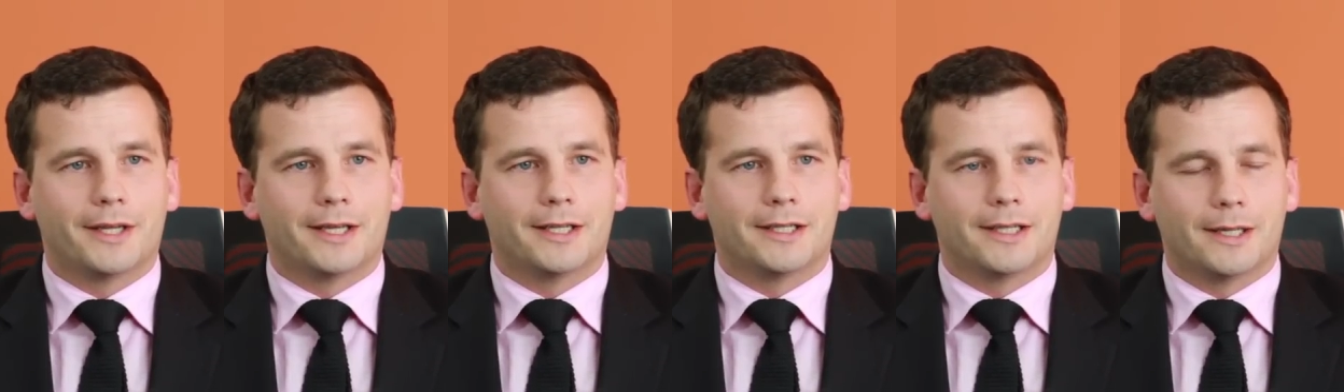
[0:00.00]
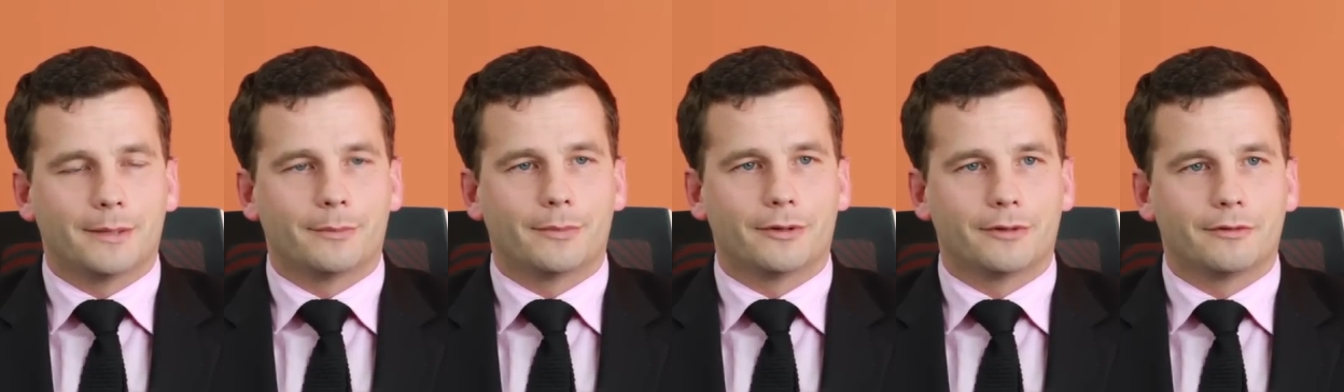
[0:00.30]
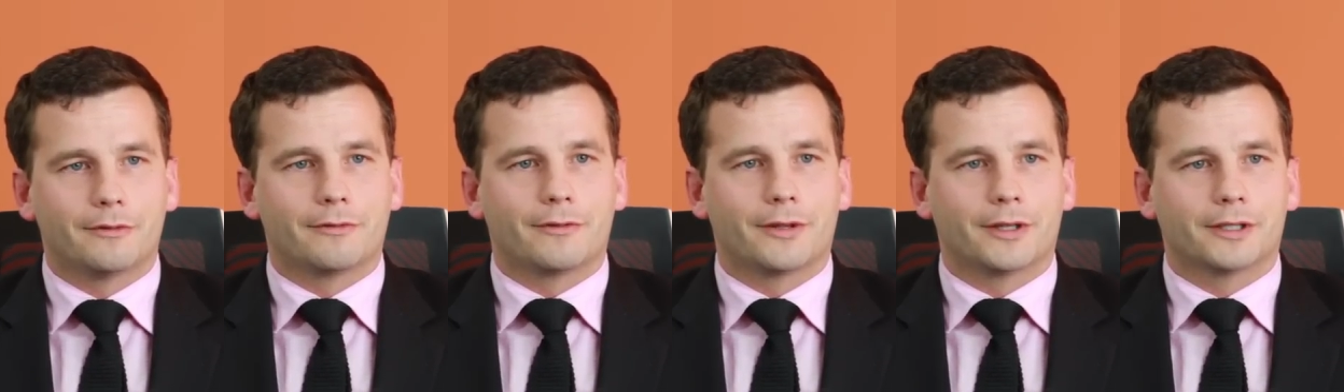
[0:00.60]
a number
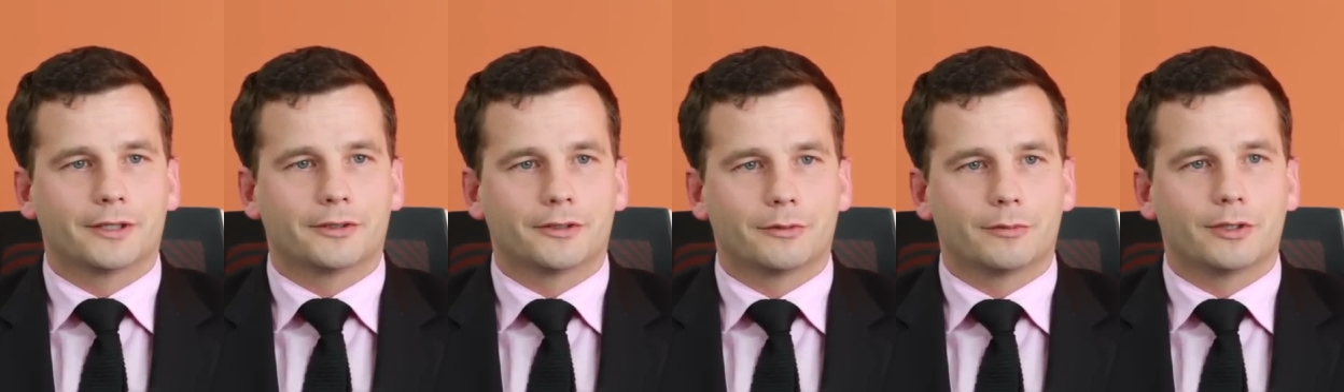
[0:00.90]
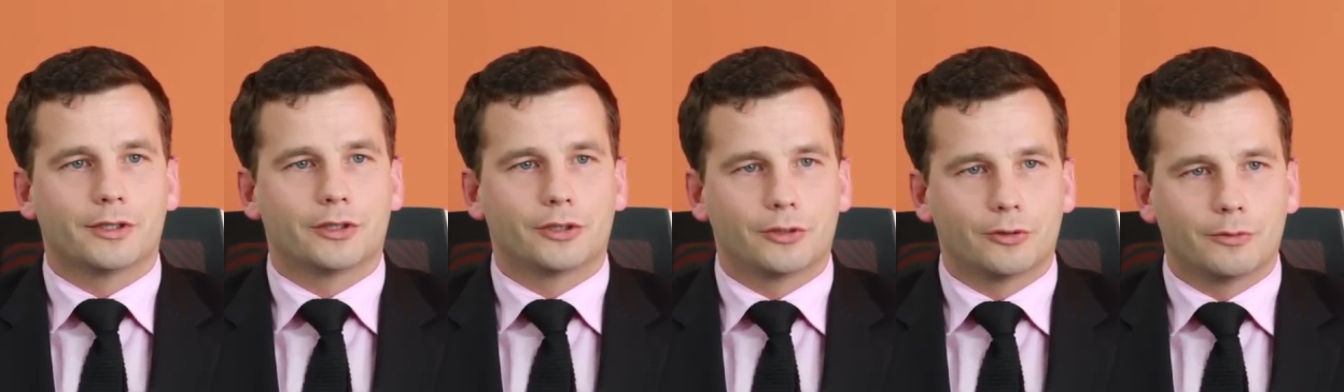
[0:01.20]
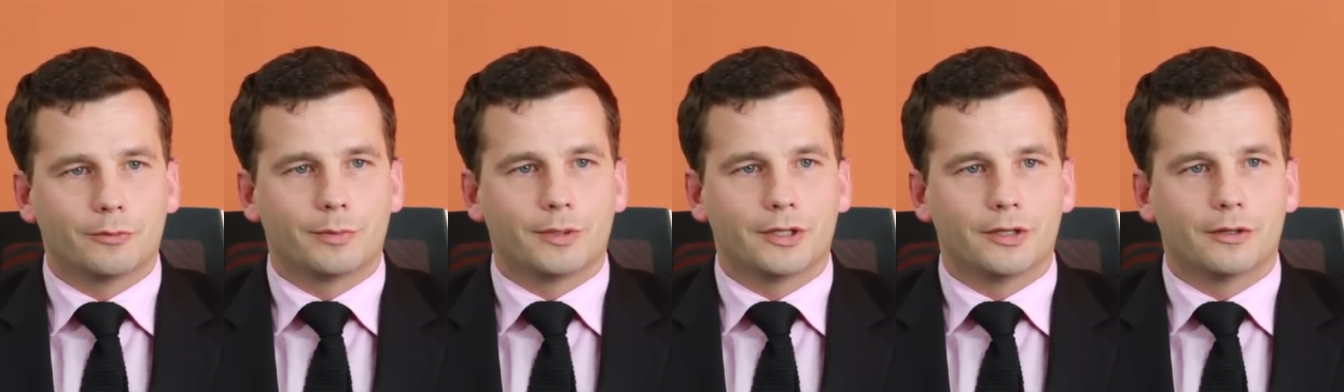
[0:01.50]
of things we
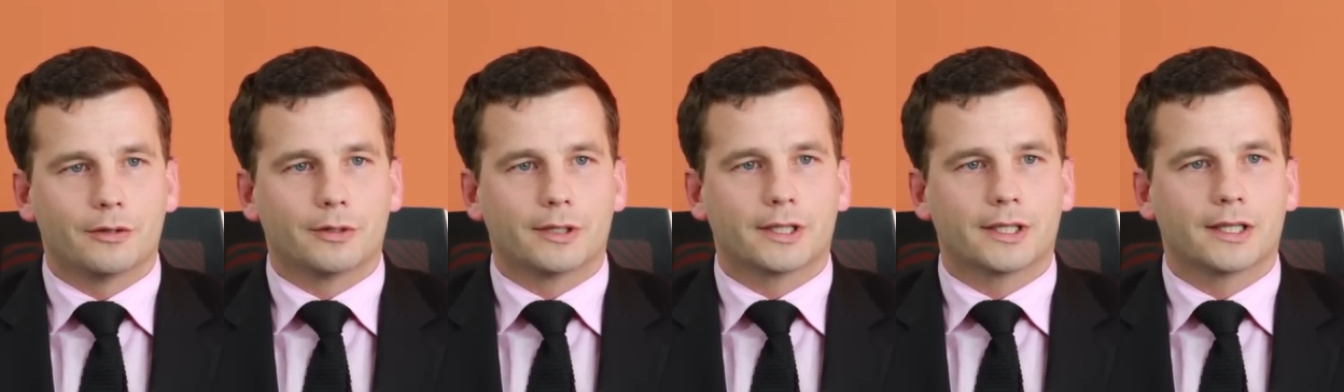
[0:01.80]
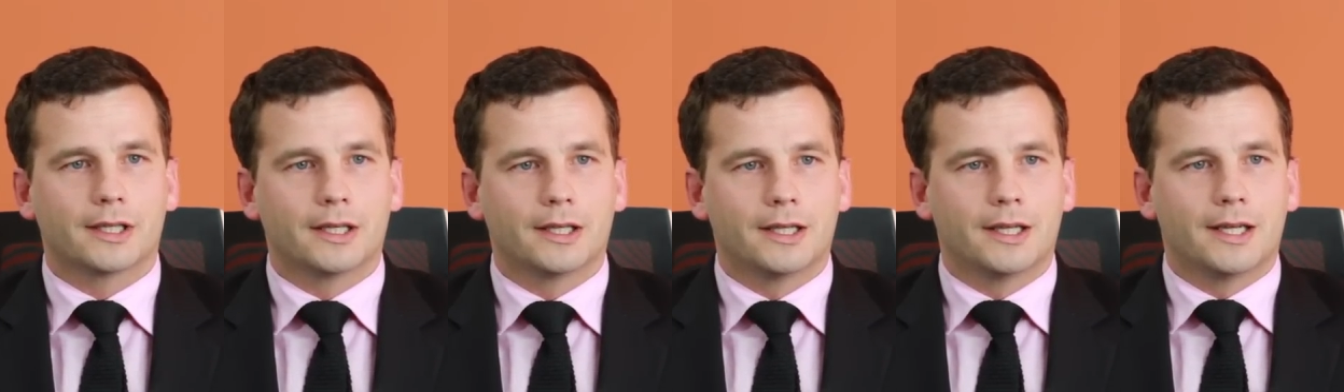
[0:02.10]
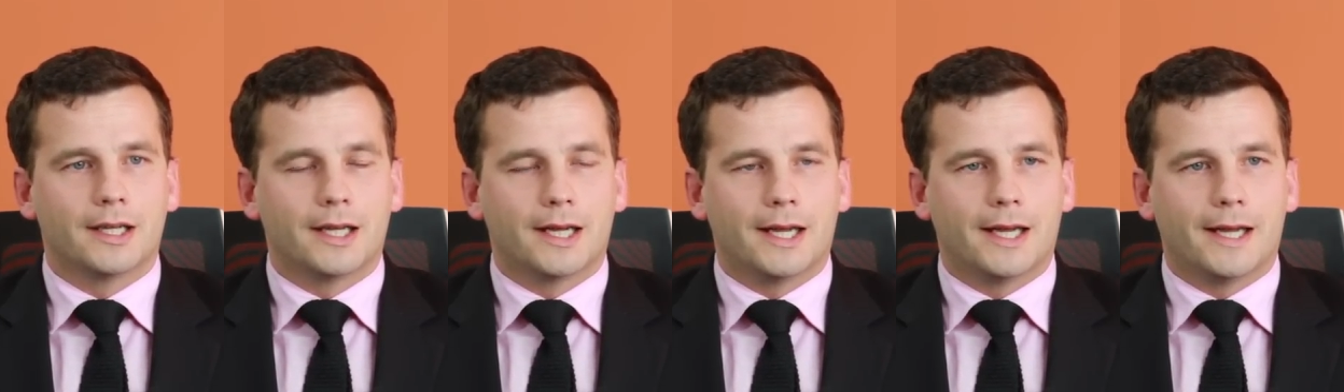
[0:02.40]
should be doing
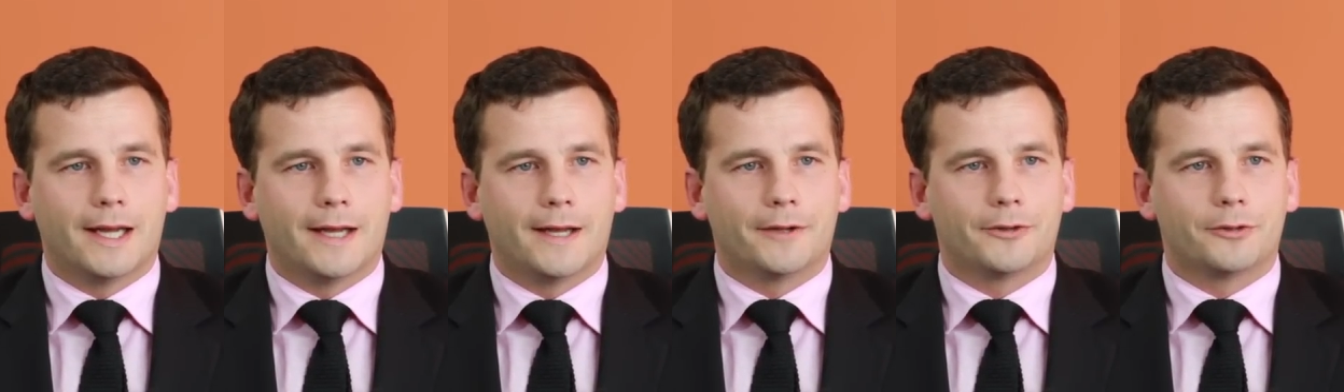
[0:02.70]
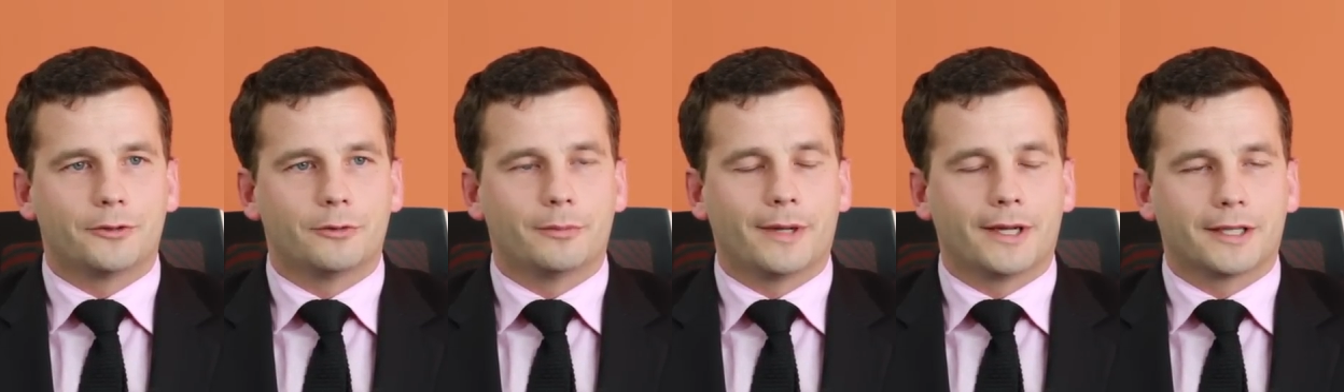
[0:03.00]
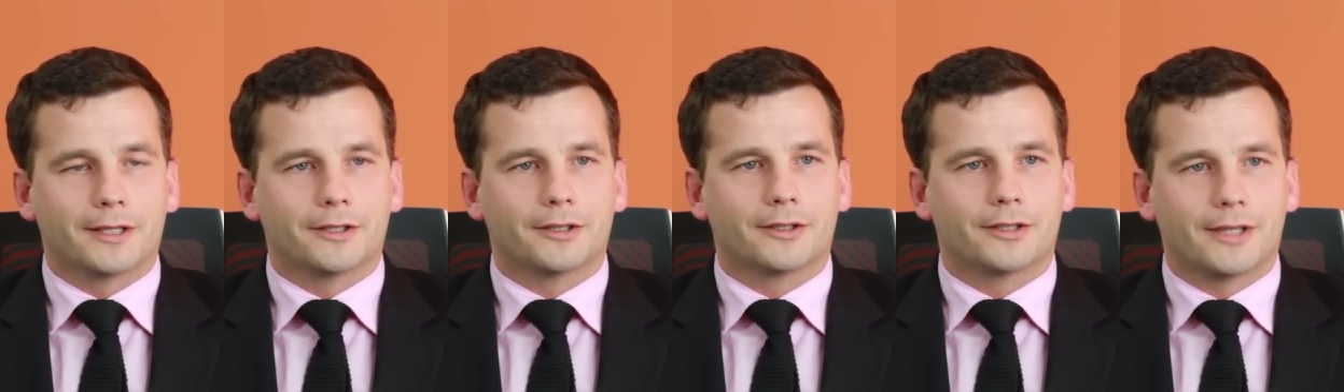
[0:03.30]
to
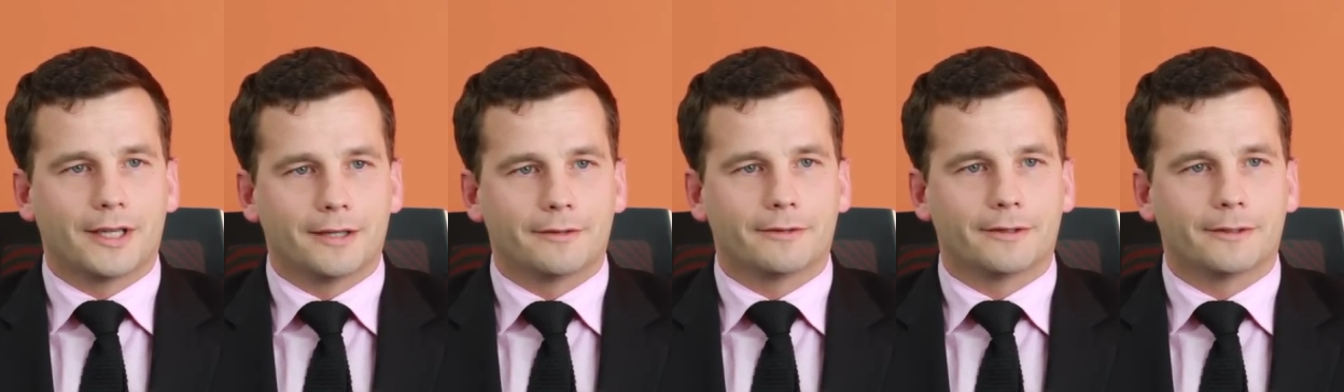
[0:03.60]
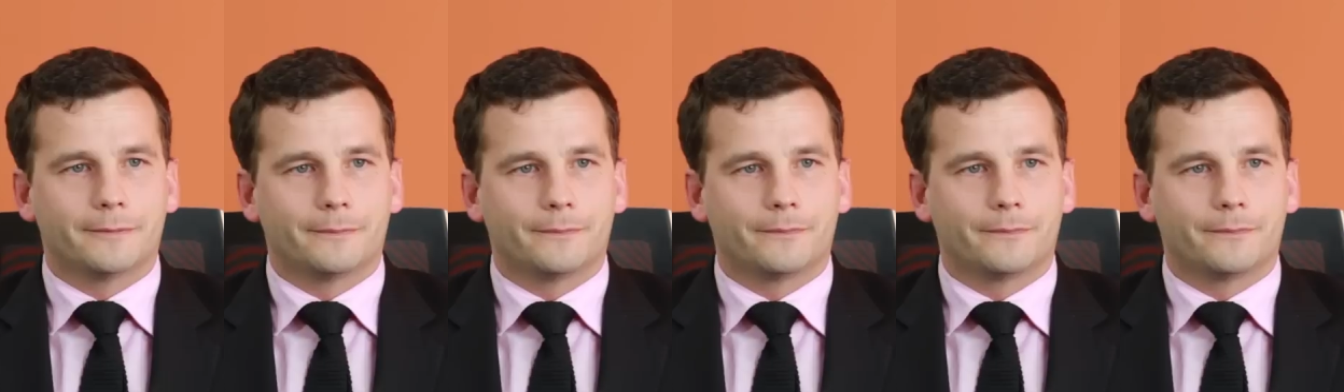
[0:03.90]
make it safer.